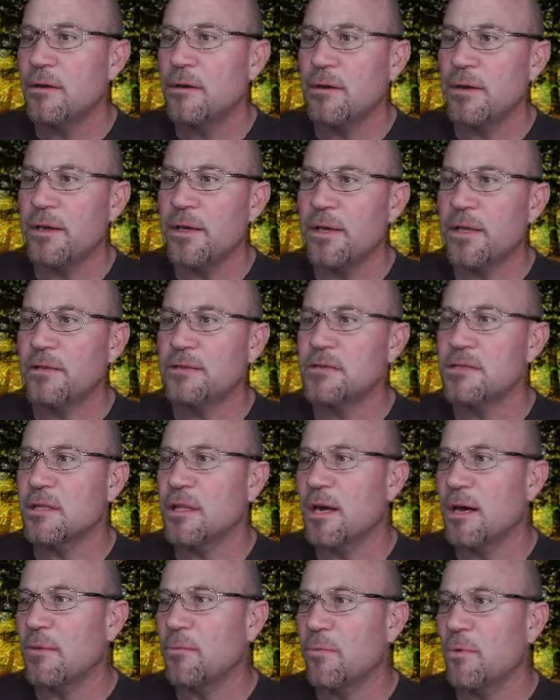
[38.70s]
in
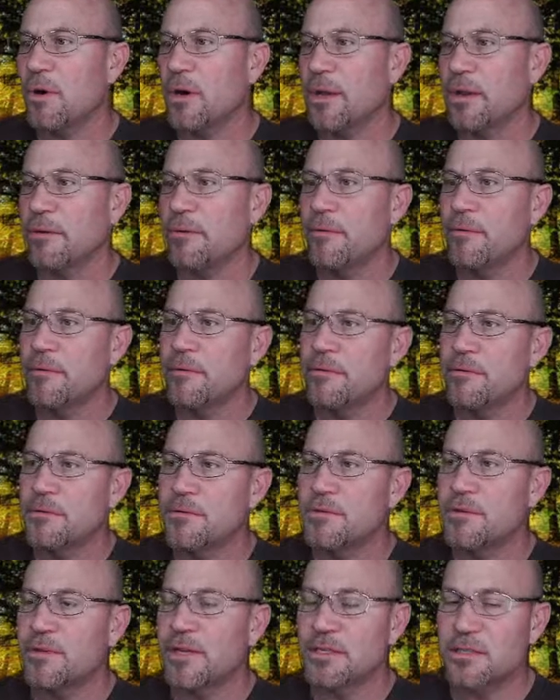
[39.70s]
slot one.
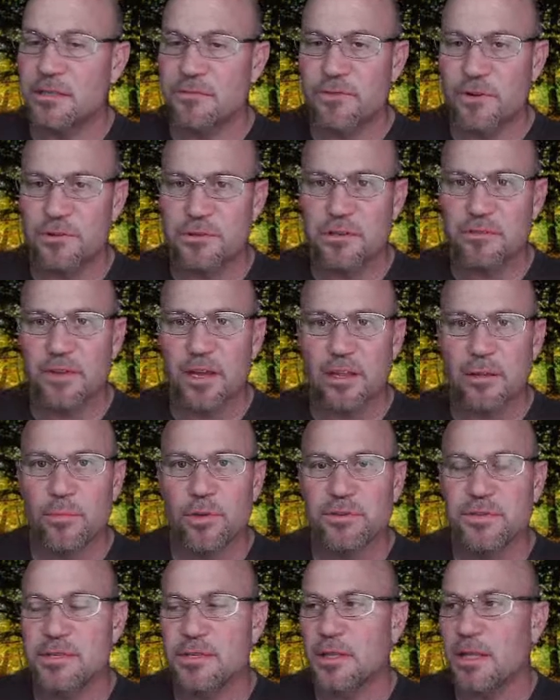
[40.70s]
So that's the first
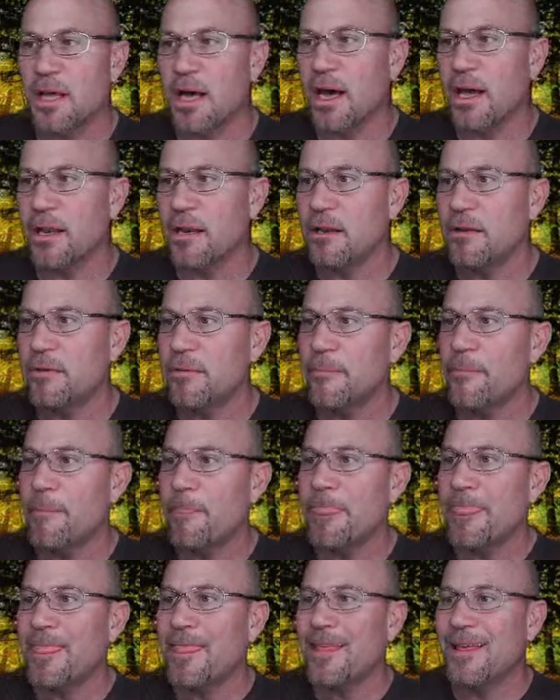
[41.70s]
available slot,
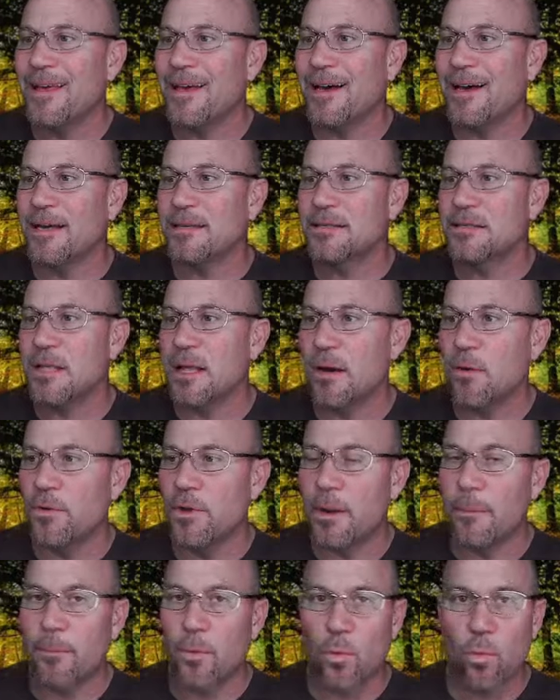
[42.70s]
uh, slot
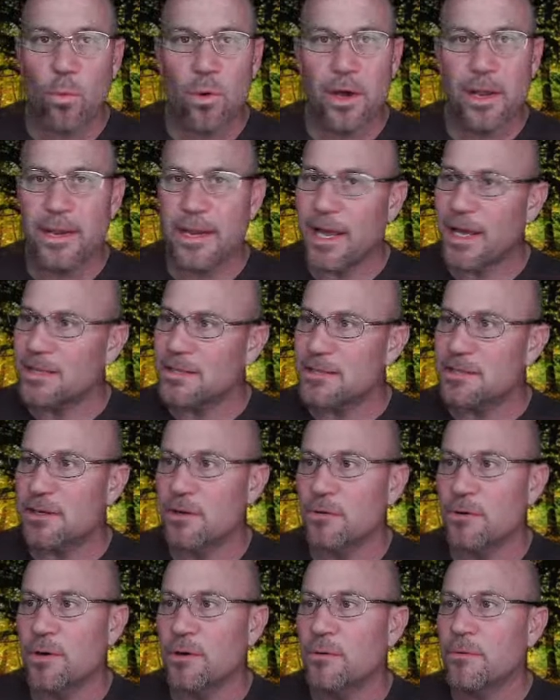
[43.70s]
number one, not
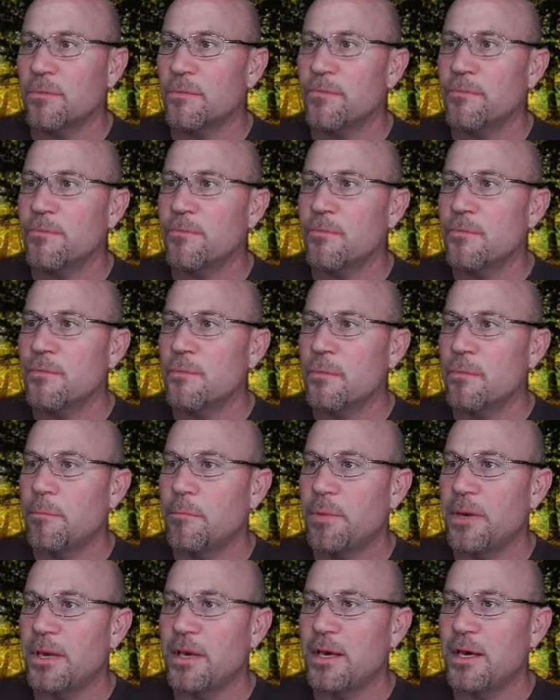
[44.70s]
zero,
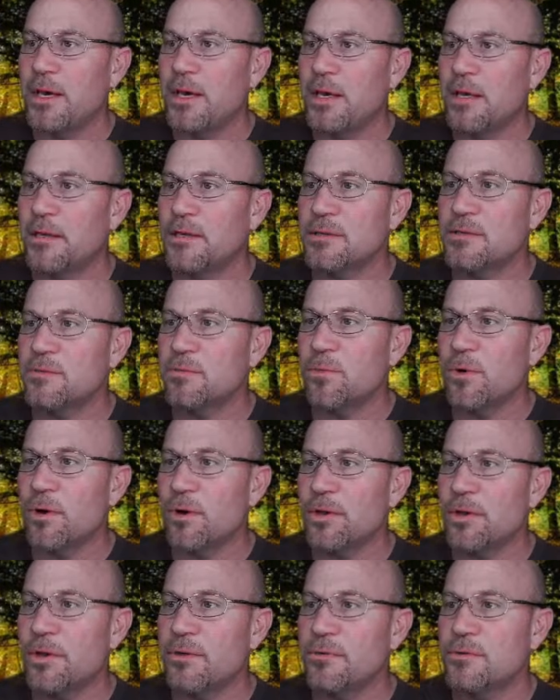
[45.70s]
because we're
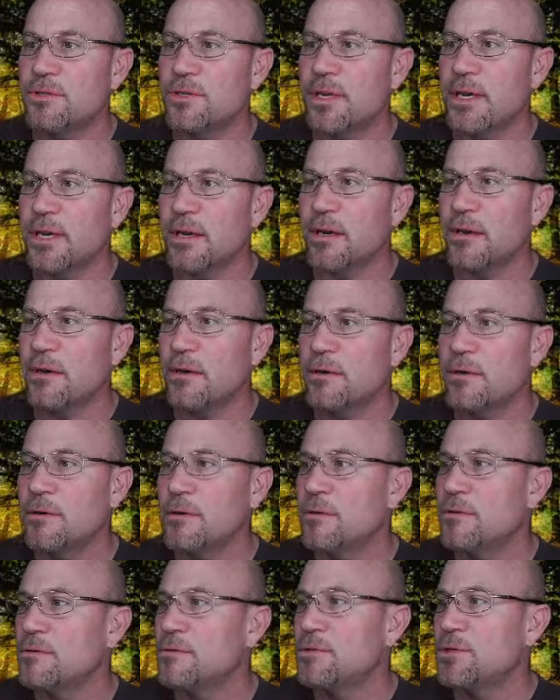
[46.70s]
using
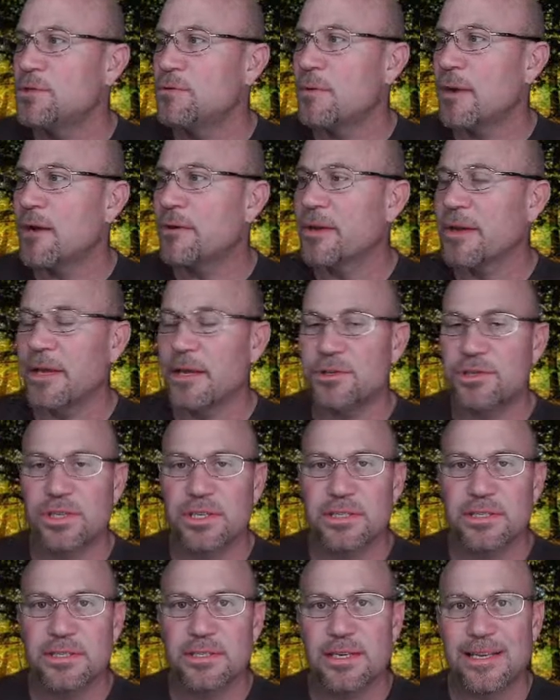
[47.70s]
two routing
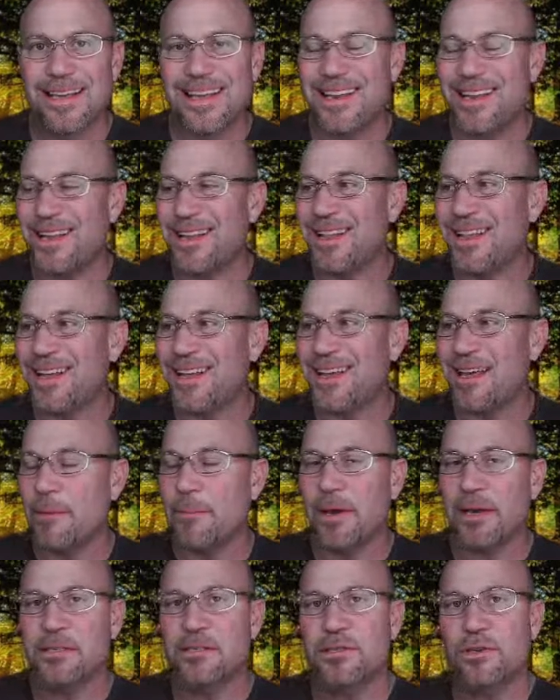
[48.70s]
engines. And in the
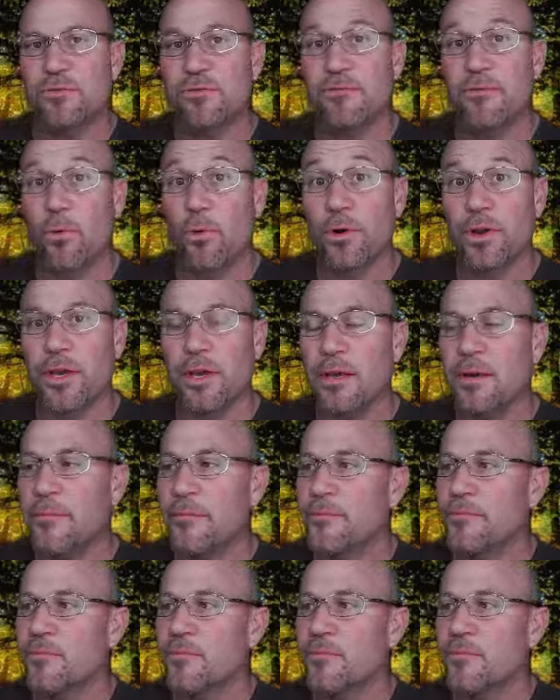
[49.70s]
M X two forty,